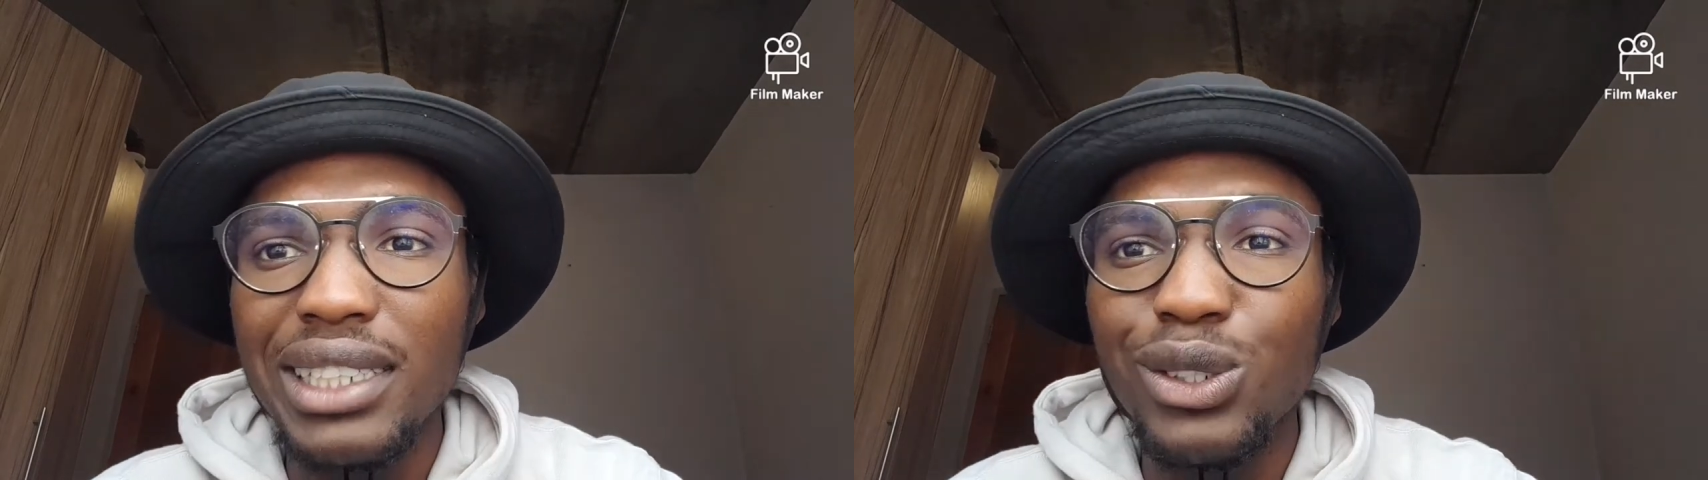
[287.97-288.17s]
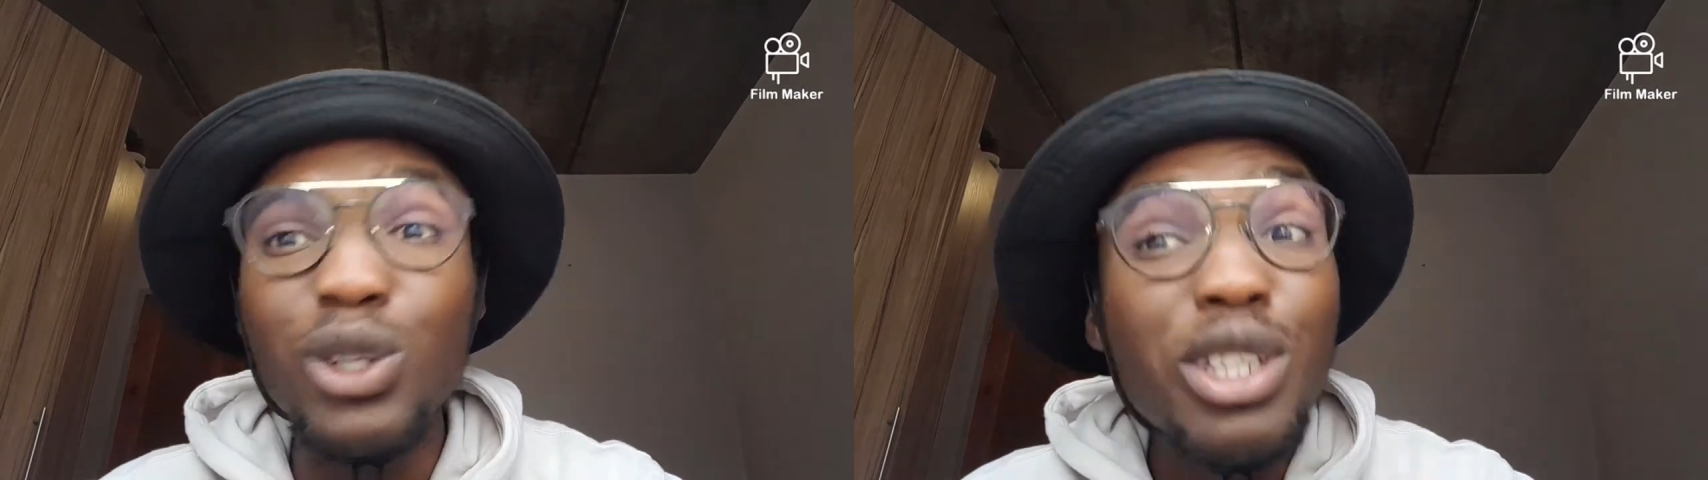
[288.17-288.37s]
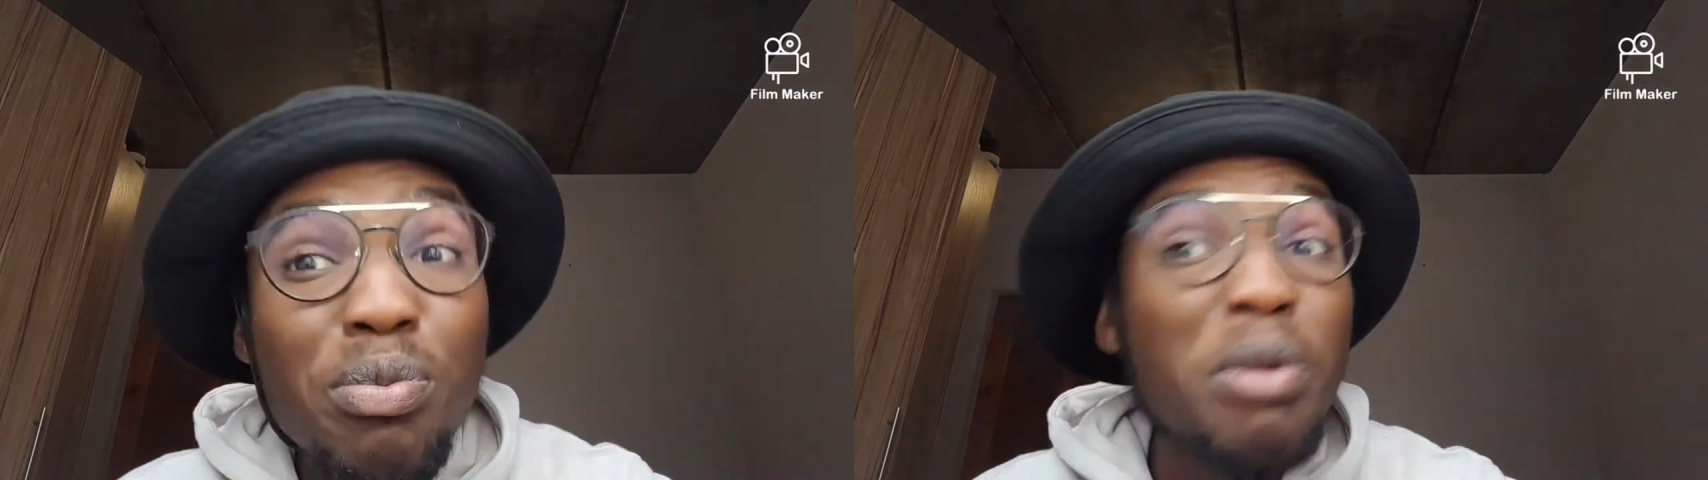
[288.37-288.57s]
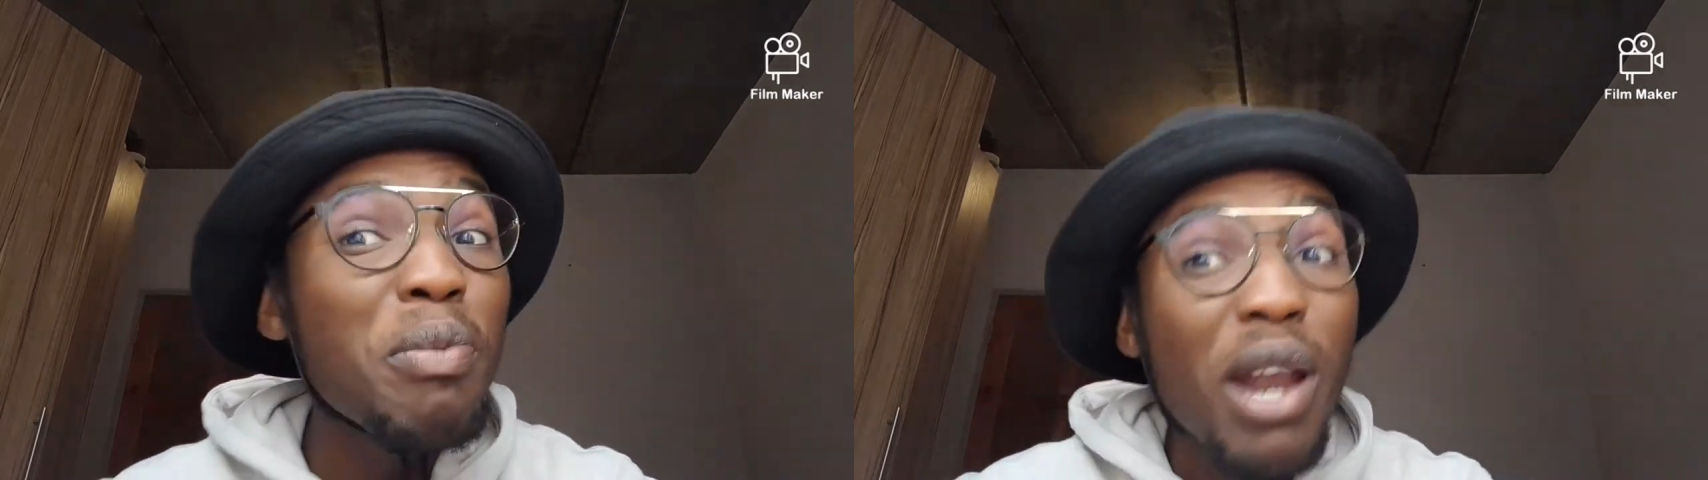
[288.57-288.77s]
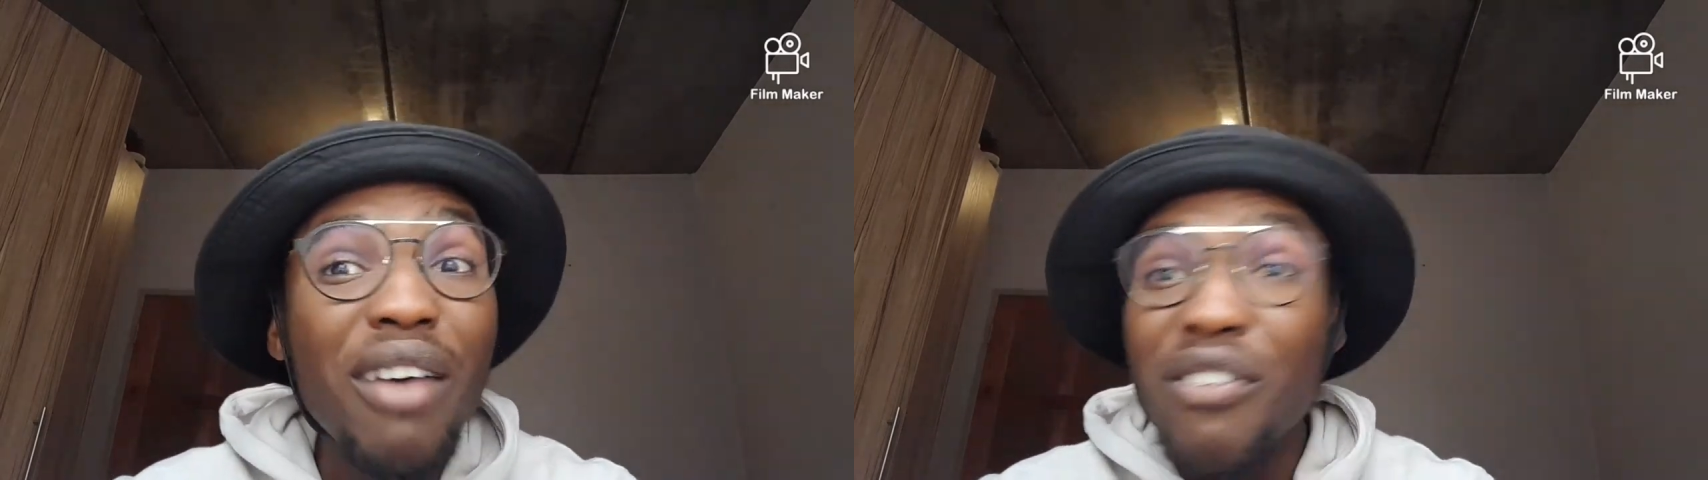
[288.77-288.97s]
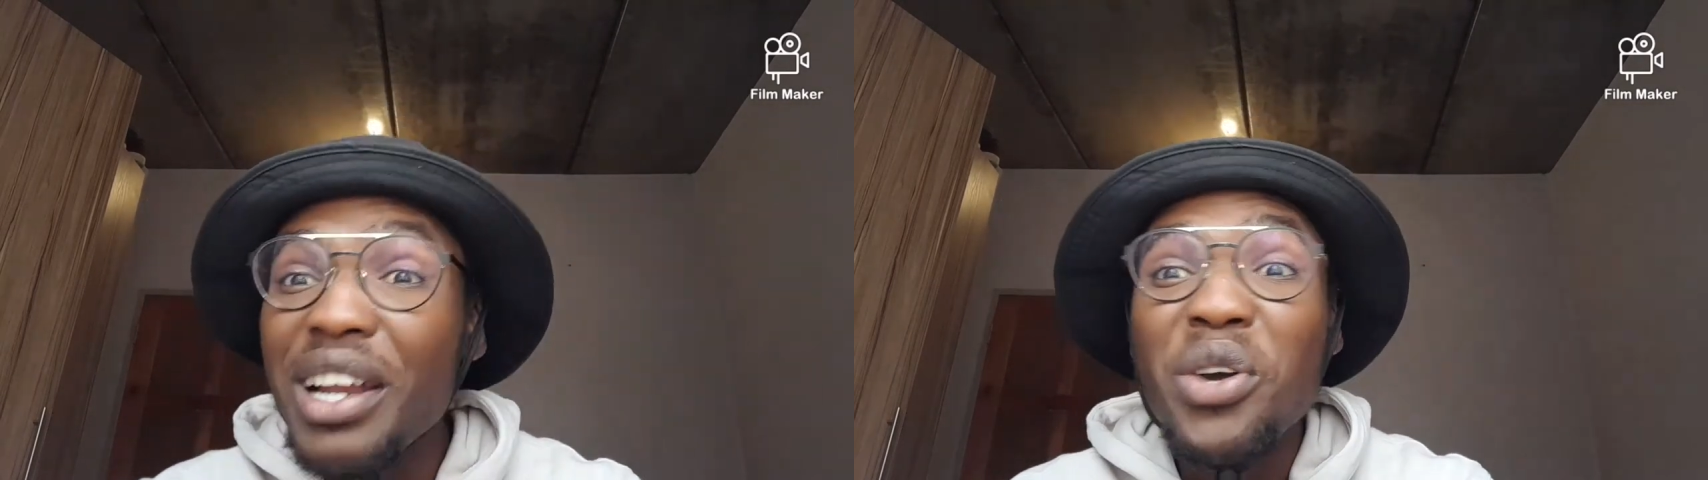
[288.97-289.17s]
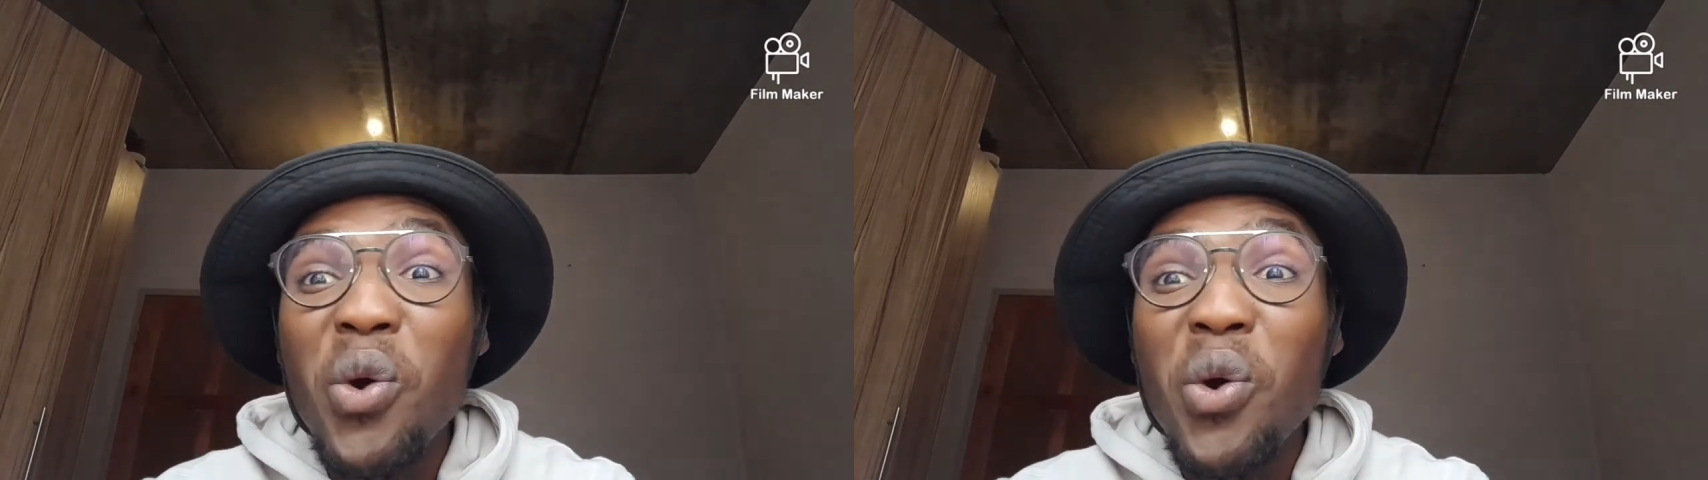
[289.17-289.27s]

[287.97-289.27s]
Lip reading: So these people are really